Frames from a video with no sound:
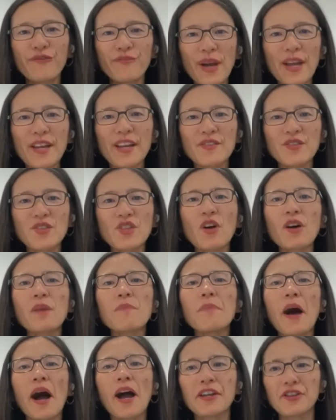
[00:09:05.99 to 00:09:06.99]
and it's not a
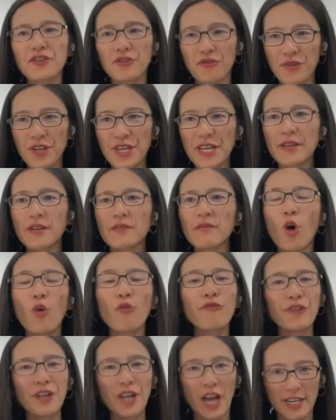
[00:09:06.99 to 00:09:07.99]
binary
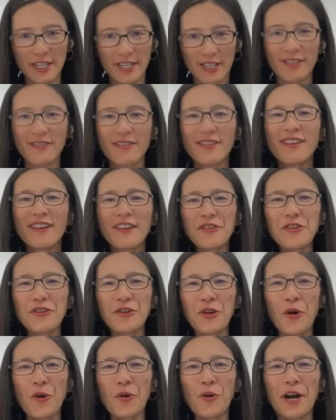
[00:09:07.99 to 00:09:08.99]
overnight,
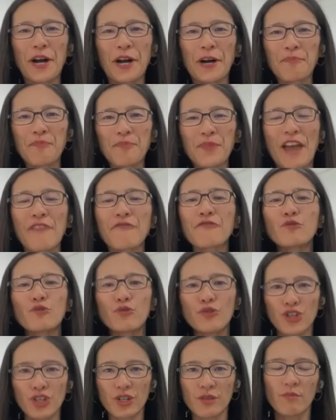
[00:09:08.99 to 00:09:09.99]

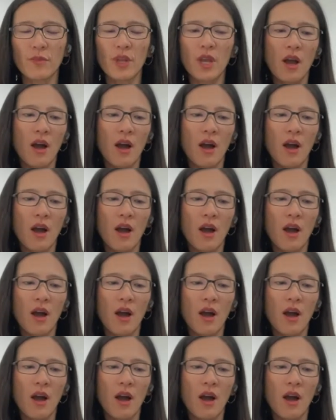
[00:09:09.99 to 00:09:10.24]
evolution.